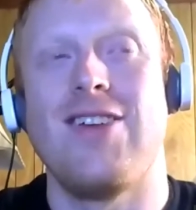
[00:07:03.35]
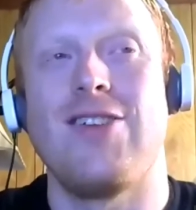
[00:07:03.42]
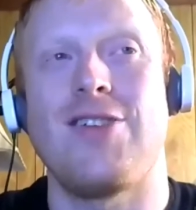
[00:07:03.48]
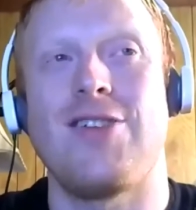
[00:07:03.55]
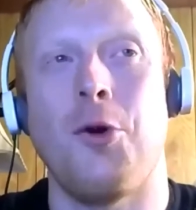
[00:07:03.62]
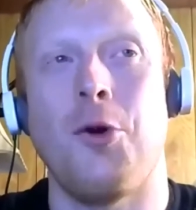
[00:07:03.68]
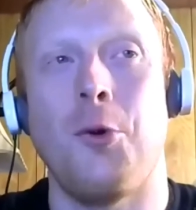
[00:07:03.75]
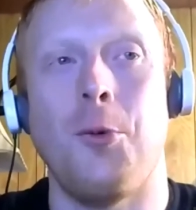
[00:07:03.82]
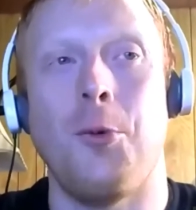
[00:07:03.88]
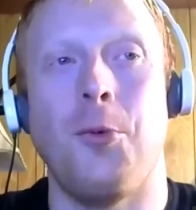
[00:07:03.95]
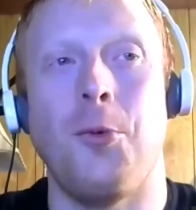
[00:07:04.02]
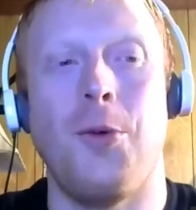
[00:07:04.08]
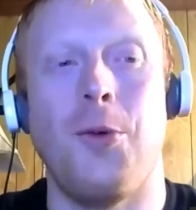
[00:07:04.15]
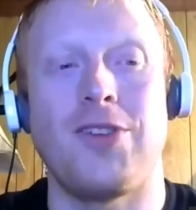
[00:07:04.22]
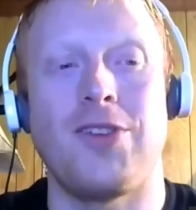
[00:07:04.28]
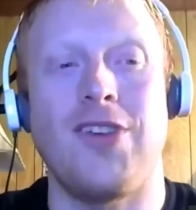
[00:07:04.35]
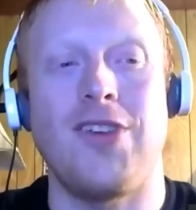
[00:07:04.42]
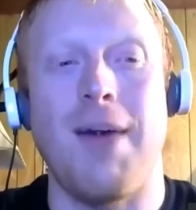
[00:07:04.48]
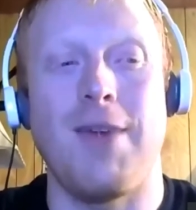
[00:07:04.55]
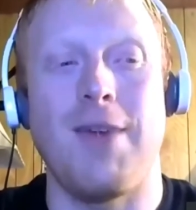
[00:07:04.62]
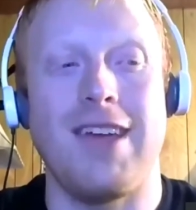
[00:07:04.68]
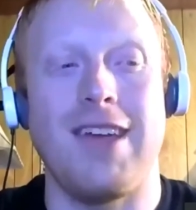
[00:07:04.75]
So what was
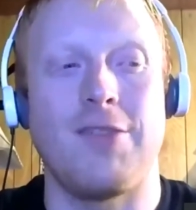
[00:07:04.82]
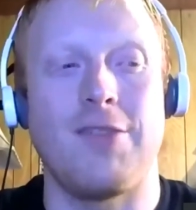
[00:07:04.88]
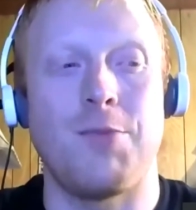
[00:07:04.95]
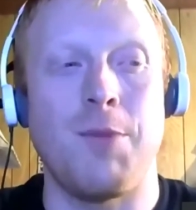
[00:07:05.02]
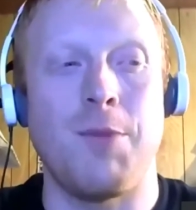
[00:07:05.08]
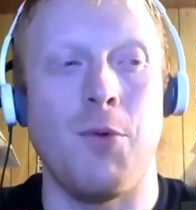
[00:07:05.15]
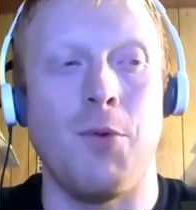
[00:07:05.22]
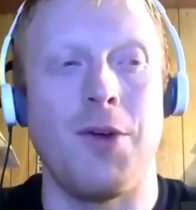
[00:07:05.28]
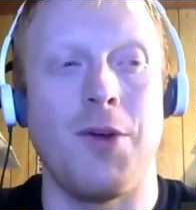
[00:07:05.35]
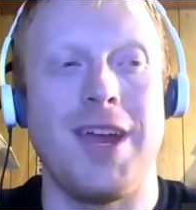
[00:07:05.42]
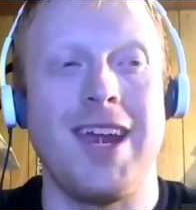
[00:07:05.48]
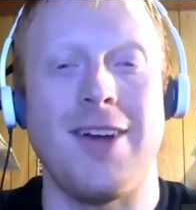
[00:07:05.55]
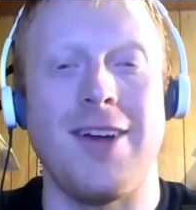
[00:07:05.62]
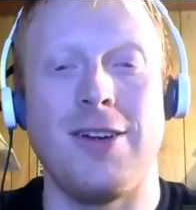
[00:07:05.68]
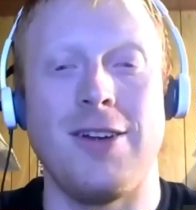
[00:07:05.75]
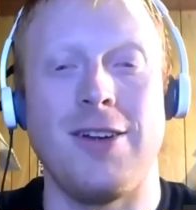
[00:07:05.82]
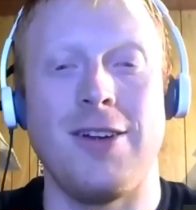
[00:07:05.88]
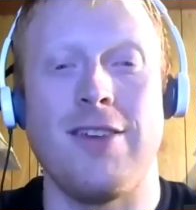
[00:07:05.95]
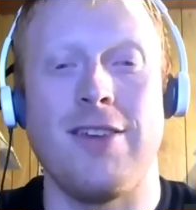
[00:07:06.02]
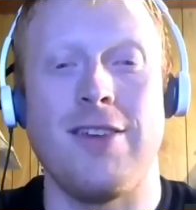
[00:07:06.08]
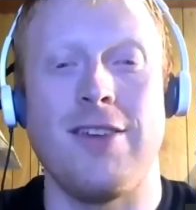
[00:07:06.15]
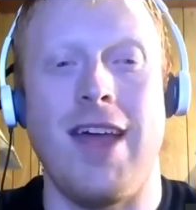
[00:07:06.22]
happening is people were eating all of
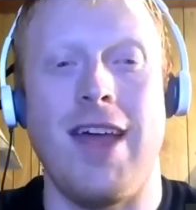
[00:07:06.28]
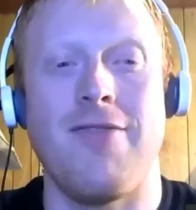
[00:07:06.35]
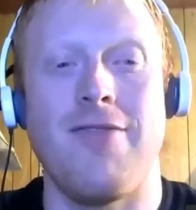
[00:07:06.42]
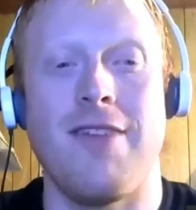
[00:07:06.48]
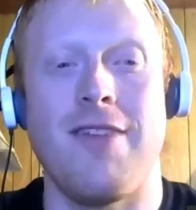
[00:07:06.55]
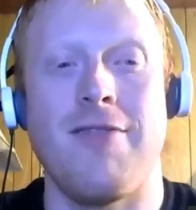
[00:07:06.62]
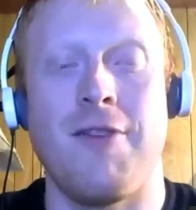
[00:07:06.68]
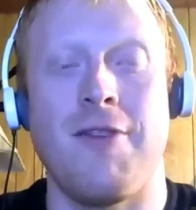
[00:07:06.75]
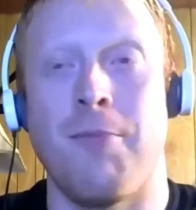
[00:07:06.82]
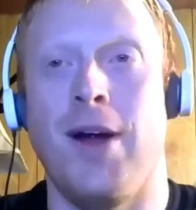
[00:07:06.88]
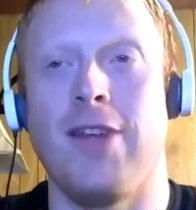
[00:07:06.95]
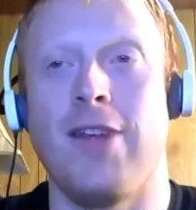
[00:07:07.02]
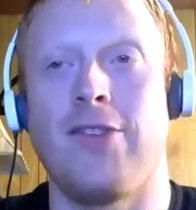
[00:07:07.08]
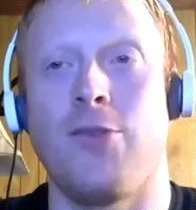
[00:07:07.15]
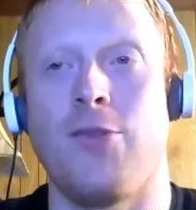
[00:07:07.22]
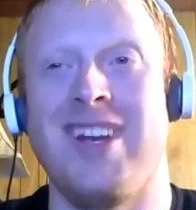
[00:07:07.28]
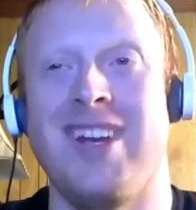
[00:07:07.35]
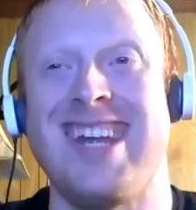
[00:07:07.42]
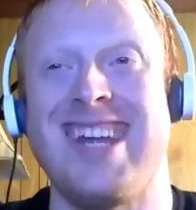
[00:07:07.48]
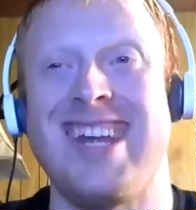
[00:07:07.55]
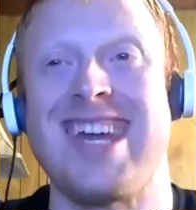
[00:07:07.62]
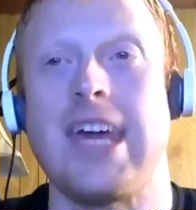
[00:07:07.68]
this, and then their butts were
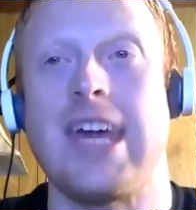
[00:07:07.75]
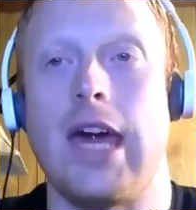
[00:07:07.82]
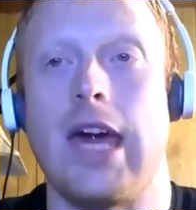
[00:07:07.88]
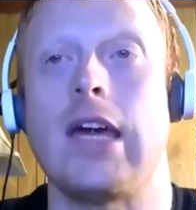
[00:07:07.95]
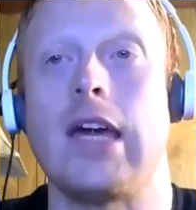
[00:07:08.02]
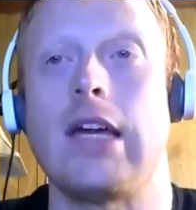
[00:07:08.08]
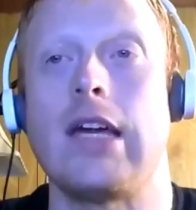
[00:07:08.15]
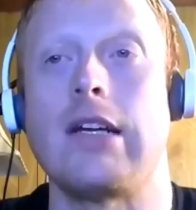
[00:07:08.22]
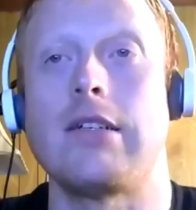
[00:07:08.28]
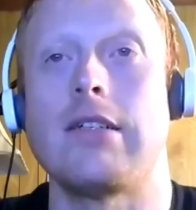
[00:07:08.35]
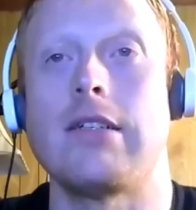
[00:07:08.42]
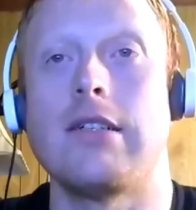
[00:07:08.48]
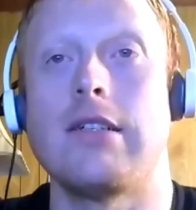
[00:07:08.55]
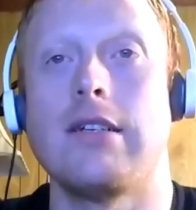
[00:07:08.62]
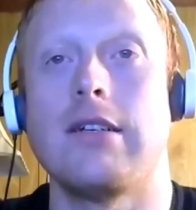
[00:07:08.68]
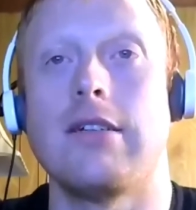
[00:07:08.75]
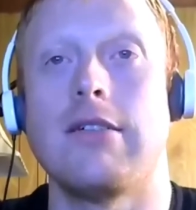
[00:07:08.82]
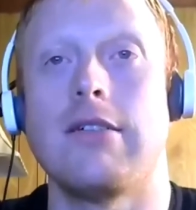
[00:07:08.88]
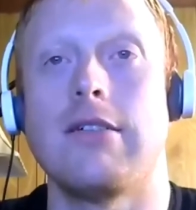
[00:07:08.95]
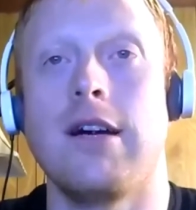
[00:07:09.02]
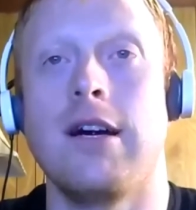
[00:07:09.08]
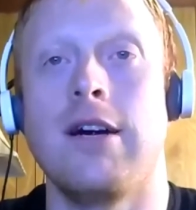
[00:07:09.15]
leaking.
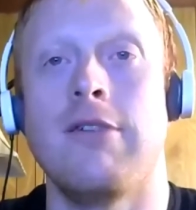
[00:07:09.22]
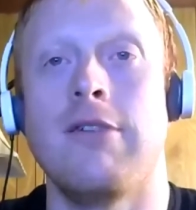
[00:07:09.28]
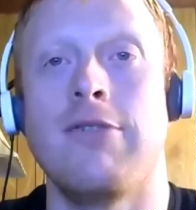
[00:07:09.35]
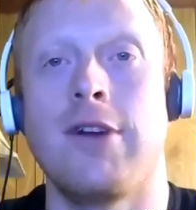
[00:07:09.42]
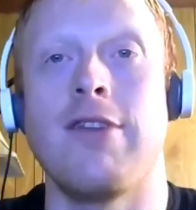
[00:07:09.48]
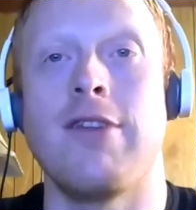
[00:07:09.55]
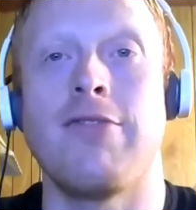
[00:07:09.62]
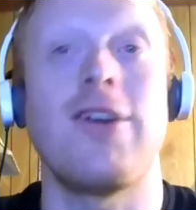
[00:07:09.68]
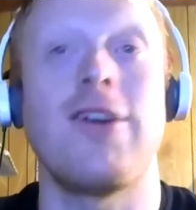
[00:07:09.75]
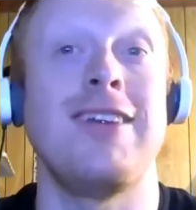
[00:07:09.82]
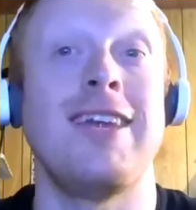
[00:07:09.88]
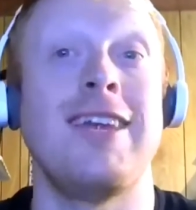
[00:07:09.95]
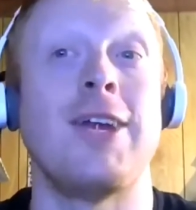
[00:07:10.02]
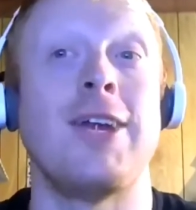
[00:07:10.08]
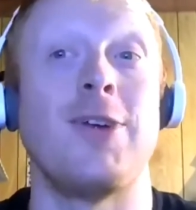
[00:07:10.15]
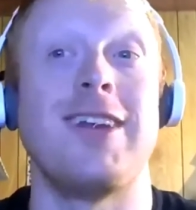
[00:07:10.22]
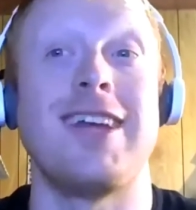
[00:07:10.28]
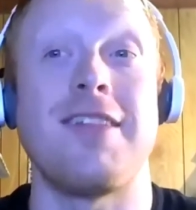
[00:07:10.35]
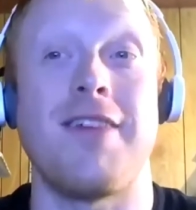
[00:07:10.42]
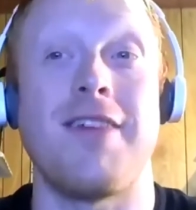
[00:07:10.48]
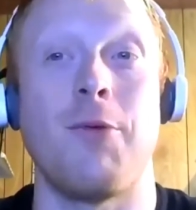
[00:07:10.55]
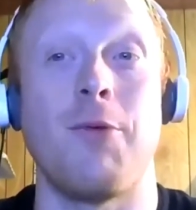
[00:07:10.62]
Very, very
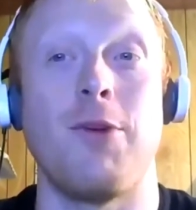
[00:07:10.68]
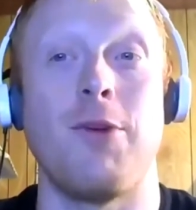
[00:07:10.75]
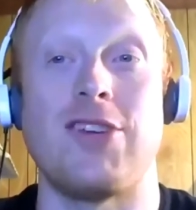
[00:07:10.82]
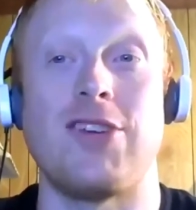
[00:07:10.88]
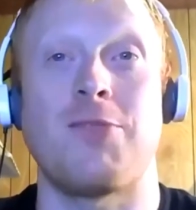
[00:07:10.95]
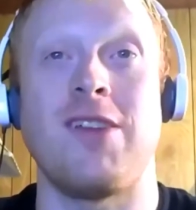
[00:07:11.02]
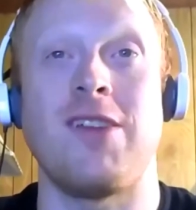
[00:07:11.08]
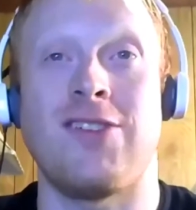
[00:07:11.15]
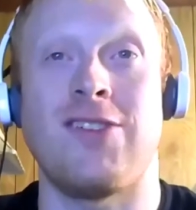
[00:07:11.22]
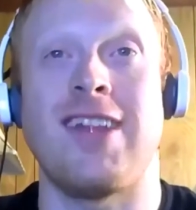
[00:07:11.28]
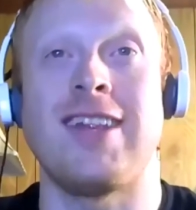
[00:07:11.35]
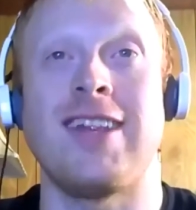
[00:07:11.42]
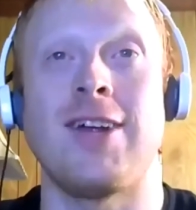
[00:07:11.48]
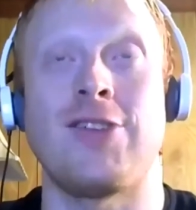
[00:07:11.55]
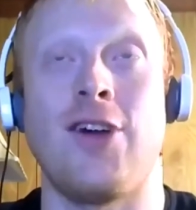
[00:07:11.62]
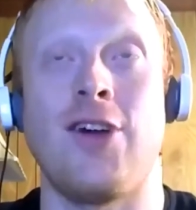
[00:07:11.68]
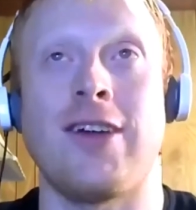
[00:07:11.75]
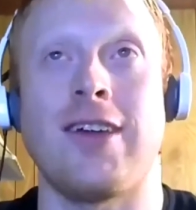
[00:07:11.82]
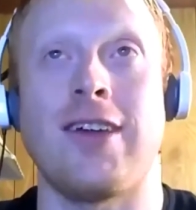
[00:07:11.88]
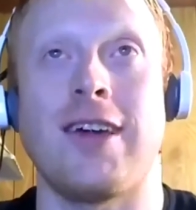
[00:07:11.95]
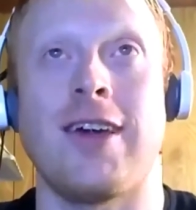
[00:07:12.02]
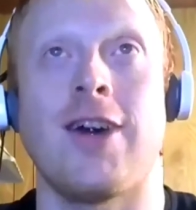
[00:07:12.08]
literally, they would just be sitting there
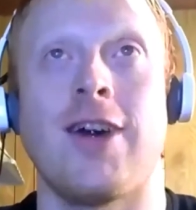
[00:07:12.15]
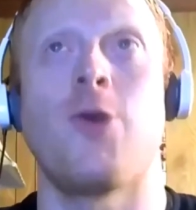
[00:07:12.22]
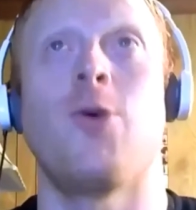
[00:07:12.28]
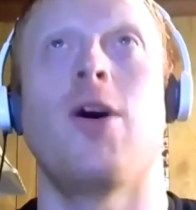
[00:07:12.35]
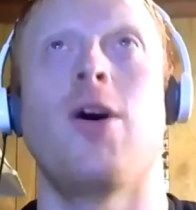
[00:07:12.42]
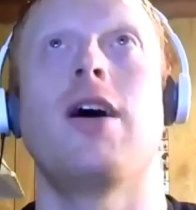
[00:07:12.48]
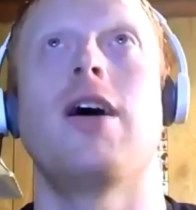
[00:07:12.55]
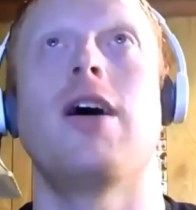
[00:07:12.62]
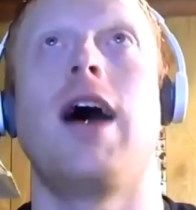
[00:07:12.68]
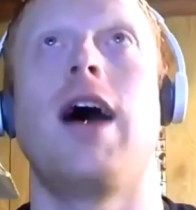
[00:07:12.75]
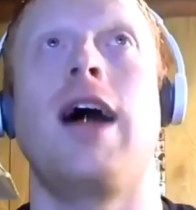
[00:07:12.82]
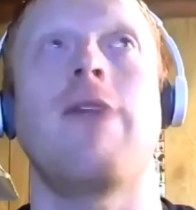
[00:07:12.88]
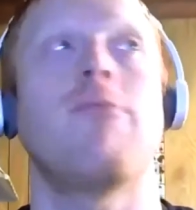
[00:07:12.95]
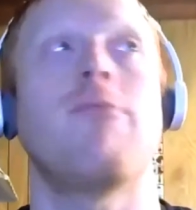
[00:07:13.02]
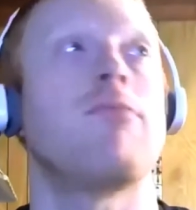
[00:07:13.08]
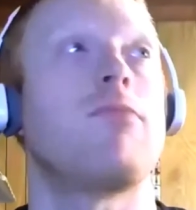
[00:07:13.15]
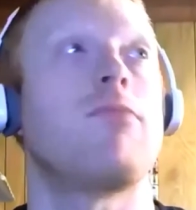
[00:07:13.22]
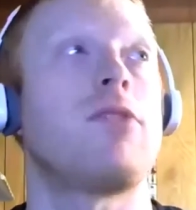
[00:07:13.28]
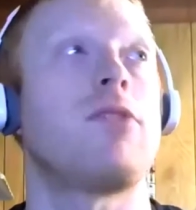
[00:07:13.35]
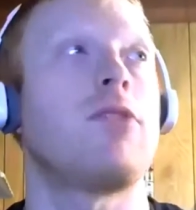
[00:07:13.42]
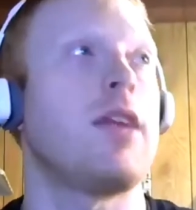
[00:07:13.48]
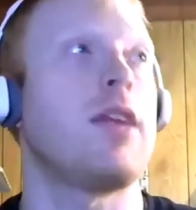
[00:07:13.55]
talking and go, "I'm
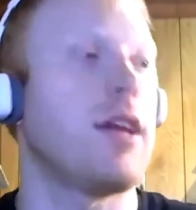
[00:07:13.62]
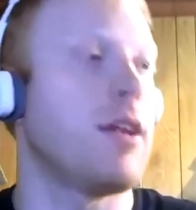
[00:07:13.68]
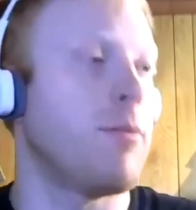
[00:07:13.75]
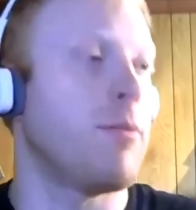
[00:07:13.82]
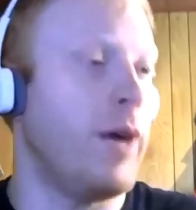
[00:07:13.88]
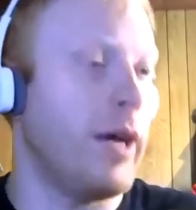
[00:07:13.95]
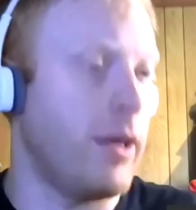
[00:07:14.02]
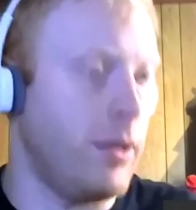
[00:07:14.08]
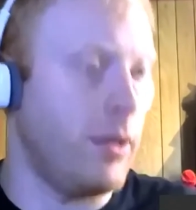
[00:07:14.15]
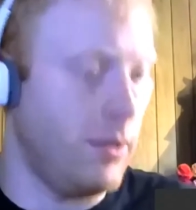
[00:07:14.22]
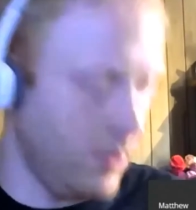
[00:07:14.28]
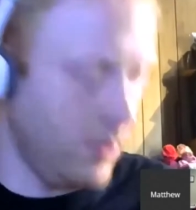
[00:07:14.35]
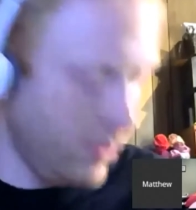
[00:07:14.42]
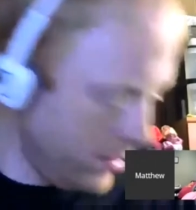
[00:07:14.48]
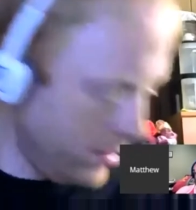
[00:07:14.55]
sitting in a puddle.